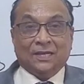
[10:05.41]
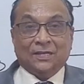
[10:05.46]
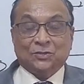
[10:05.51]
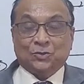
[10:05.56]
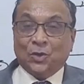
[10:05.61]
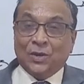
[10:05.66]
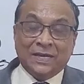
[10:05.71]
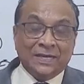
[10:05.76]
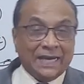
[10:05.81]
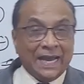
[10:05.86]

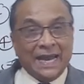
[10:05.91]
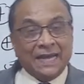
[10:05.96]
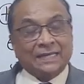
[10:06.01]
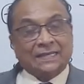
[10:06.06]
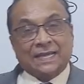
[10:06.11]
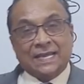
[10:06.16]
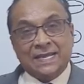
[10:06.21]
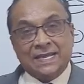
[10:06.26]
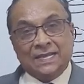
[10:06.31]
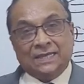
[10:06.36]
So in
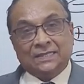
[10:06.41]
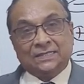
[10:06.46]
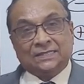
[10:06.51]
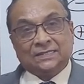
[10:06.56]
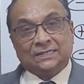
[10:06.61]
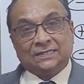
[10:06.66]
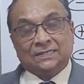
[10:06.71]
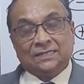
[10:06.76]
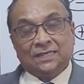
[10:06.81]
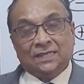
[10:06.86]
that
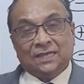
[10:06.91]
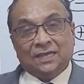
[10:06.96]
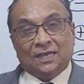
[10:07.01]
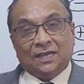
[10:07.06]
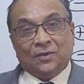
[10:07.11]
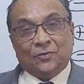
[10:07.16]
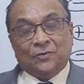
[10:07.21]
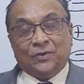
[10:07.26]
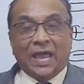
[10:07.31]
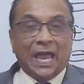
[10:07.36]
case,
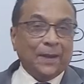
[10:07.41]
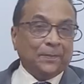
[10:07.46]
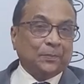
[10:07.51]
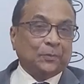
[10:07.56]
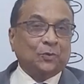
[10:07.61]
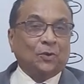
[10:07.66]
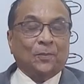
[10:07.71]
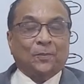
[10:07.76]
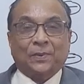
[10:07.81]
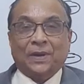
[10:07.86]
we
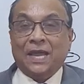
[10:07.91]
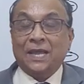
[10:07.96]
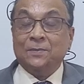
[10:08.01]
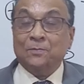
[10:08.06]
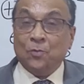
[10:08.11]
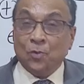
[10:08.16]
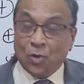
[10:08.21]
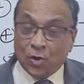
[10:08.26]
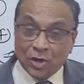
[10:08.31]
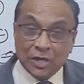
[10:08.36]
have to
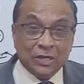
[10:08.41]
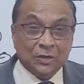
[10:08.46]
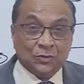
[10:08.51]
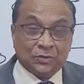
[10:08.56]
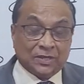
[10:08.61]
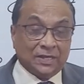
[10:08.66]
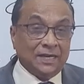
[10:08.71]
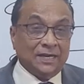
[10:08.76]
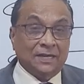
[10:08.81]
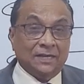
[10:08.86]
apply more
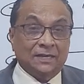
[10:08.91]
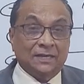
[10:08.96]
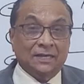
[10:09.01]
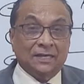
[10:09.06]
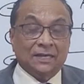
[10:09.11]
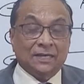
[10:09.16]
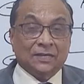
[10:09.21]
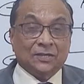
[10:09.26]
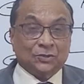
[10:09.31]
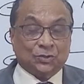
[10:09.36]

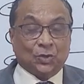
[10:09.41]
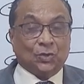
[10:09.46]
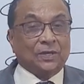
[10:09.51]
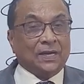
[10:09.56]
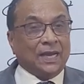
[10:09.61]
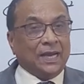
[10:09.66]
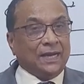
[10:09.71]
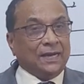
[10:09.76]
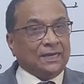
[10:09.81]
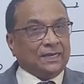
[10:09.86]
nutrient so
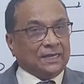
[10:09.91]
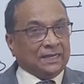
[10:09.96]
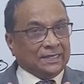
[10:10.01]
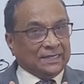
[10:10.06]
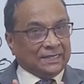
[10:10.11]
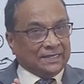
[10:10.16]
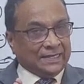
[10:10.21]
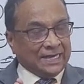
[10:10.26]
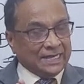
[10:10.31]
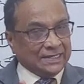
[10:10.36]

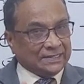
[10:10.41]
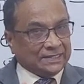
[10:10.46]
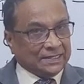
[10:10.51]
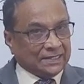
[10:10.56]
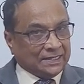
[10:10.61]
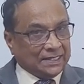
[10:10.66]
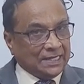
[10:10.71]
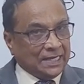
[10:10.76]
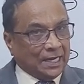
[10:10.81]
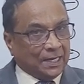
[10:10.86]
that
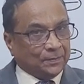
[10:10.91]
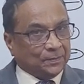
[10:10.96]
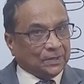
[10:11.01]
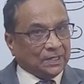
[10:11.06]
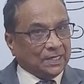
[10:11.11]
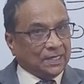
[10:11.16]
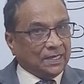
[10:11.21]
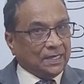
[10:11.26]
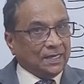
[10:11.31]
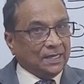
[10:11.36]
density of
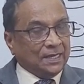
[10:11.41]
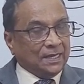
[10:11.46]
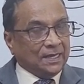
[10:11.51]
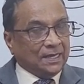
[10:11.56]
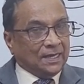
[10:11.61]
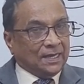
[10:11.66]
the